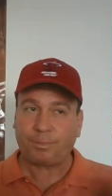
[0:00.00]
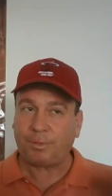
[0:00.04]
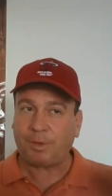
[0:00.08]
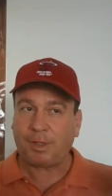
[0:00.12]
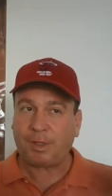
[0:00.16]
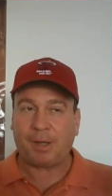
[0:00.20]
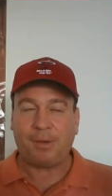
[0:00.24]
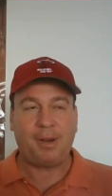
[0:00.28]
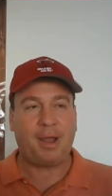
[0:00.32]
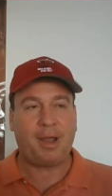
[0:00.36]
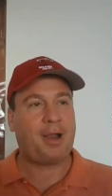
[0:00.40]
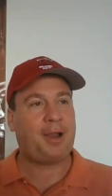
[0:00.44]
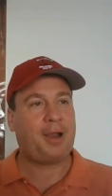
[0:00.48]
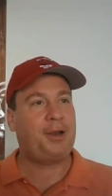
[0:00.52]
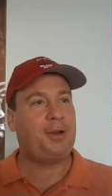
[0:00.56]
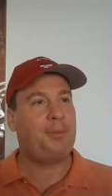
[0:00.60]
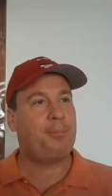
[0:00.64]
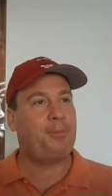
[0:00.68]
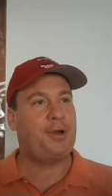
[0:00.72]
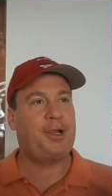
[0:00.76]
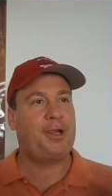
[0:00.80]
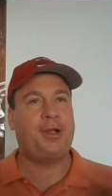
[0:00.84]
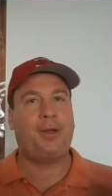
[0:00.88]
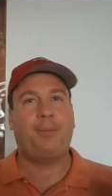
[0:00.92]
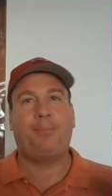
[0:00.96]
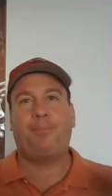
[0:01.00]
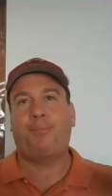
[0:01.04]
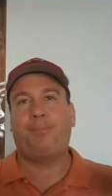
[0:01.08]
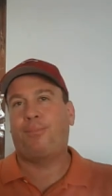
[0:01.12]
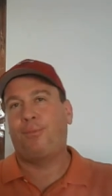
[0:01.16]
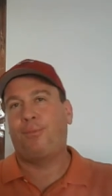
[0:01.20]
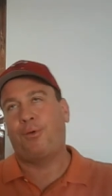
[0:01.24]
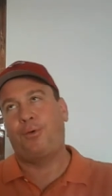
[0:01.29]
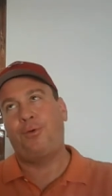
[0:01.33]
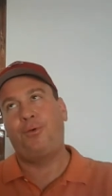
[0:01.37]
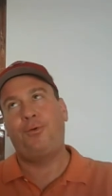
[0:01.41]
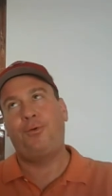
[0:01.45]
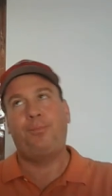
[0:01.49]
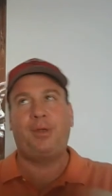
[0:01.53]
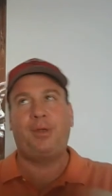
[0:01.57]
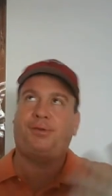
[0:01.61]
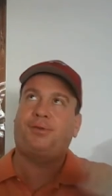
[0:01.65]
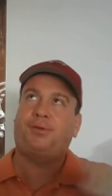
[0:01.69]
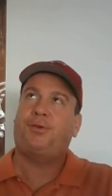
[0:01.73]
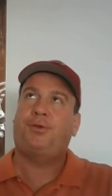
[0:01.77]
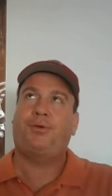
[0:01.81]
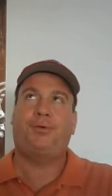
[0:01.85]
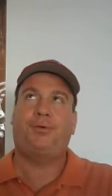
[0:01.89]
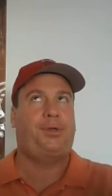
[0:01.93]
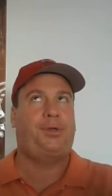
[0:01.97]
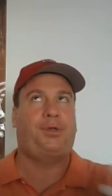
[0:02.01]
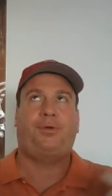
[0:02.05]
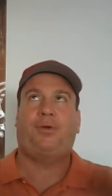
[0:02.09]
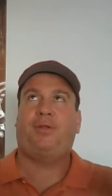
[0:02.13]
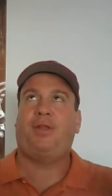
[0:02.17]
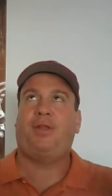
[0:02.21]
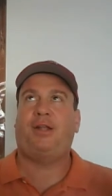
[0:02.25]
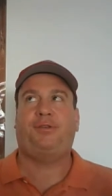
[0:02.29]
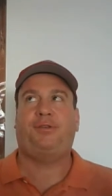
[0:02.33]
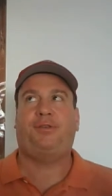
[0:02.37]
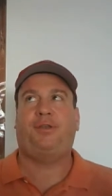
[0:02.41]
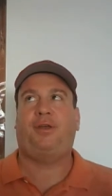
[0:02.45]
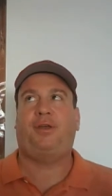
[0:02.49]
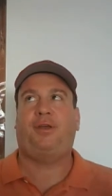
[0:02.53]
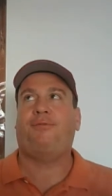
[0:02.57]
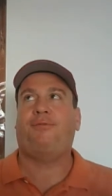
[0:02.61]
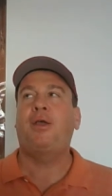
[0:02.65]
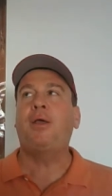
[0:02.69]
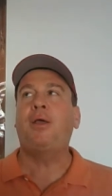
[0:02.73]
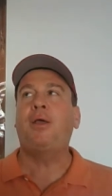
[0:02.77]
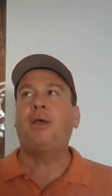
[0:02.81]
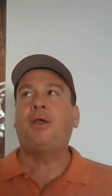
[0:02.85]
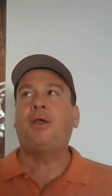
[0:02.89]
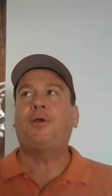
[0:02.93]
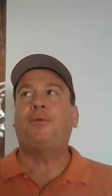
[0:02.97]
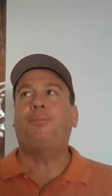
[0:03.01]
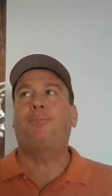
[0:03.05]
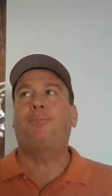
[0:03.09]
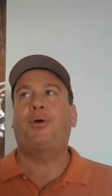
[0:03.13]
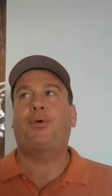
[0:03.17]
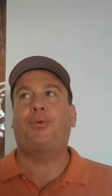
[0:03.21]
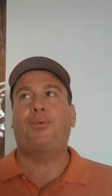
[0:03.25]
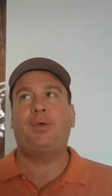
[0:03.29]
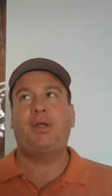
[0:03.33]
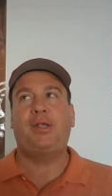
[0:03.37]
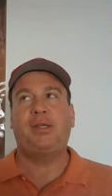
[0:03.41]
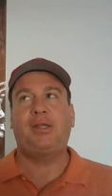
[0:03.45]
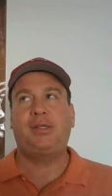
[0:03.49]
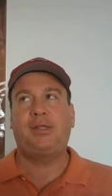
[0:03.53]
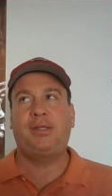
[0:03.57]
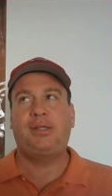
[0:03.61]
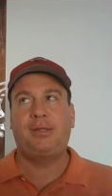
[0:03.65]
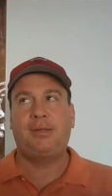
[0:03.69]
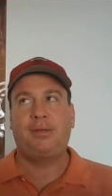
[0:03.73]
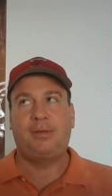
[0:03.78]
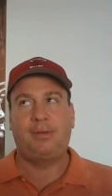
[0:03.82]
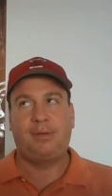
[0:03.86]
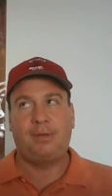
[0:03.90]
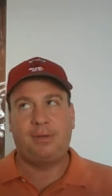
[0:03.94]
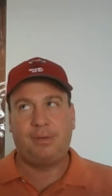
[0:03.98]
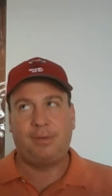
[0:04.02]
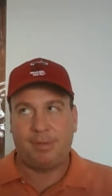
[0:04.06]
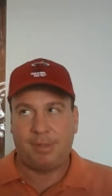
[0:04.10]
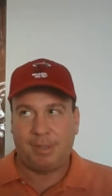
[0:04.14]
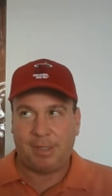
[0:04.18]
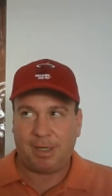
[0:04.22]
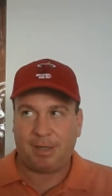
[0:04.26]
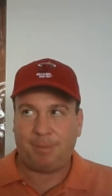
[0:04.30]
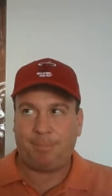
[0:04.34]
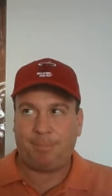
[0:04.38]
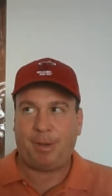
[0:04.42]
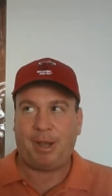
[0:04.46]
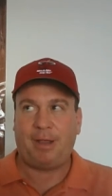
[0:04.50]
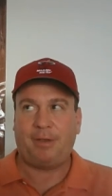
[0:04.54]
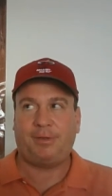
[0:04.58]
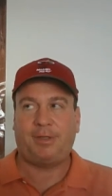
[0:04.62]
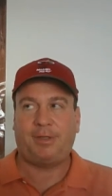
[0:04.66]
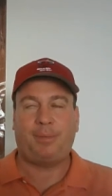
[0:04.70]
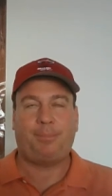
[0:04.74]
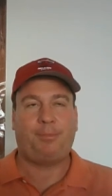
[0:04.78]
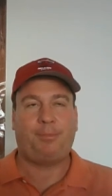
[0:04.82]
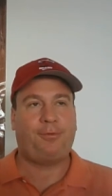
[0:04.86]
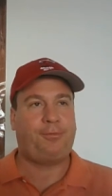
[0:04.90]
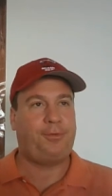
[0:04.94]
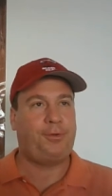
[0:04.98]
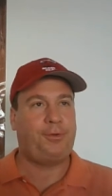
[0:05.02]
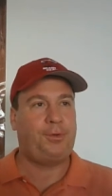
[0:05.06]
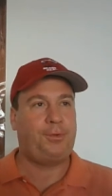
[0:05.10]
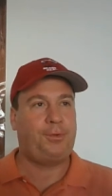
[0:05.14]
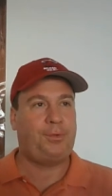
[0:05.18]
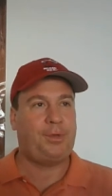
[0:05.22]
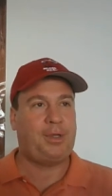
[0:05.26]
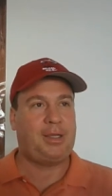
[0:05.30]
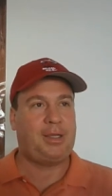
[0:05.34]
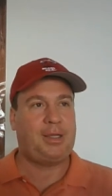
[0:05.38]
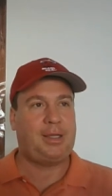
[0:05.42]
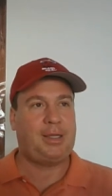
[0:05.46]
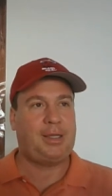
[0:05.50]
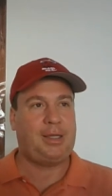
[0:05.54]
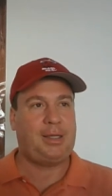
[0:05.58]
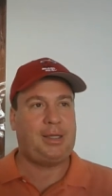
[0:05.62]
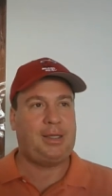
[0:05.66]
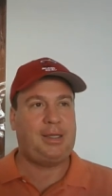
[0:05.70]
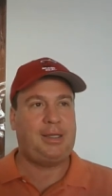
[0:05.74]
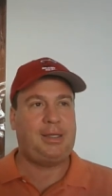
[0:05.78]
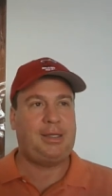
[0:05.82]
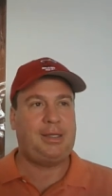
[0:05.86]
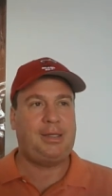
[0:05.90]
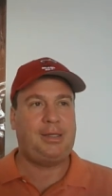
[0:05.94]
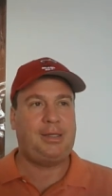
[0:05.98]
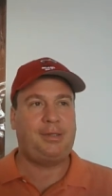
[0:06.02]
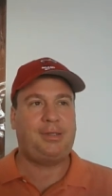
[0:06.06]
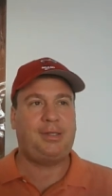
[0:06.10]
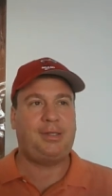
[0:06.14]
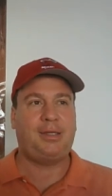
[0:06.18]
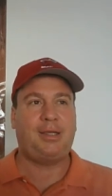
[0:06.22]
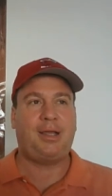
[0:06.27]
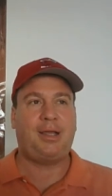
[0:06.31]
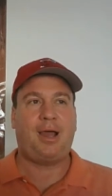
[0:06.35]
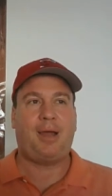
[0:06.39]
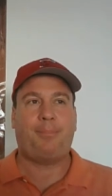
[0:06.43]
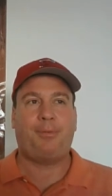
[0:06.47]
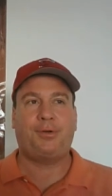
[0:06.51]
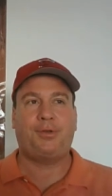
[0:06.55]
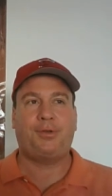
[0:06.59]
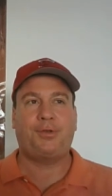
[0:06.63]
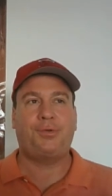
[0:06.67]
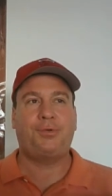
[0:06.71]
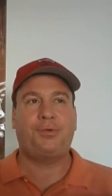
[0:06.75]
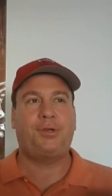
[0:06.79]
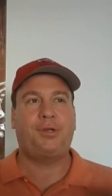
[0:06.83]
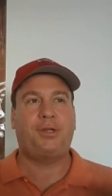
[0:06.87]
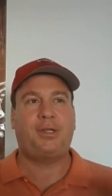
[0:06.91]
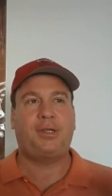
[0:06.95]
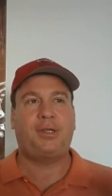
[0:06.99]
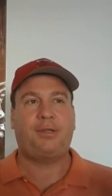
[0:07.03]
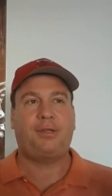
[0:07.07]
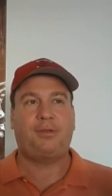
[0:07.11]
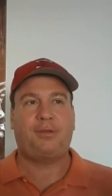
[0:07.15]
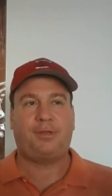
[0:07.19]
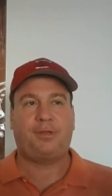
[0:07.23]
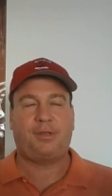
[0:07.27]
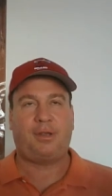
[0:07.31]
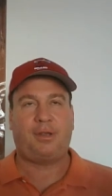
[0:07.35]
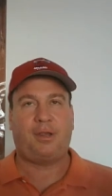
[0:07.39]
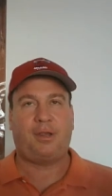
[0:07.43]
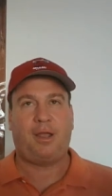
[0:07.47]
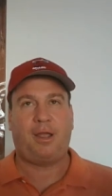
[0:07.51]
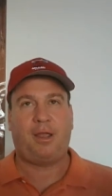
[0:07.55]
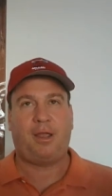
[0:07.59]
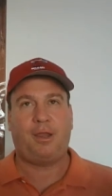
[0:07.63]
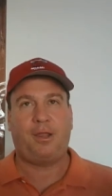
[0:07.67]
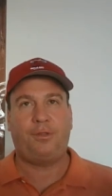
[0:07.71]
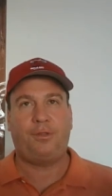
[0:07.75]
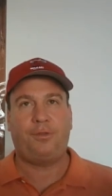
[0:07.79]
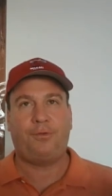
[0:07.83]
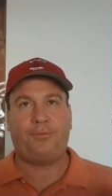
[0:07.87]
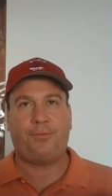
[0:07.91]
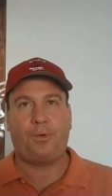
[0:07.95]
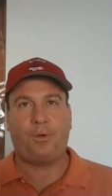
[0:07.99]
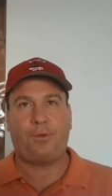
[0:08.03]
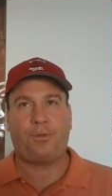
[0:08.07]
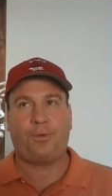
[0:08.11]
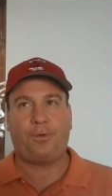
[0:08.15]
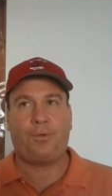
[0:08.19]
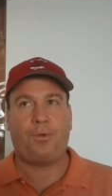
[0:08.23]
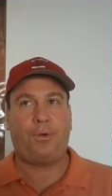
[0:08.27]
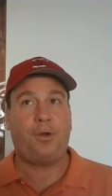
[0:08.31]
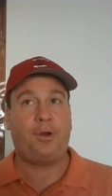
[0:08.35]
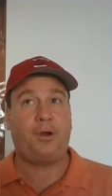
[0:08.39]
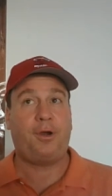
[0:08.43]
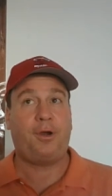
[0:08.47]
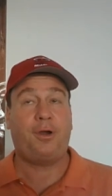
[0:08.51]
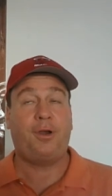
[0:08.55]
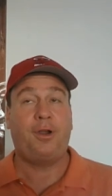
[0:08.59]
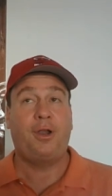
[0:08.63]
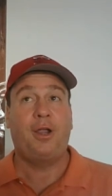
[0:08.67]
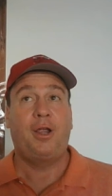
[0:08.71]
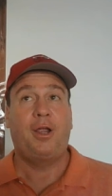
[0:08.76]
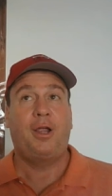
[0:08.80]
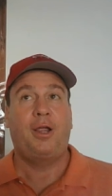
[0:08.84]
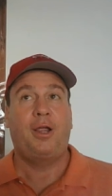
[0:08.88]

Not going to bring up who missed who and all that stuff, but we did pass up a few easy opportunities in the fourth quarter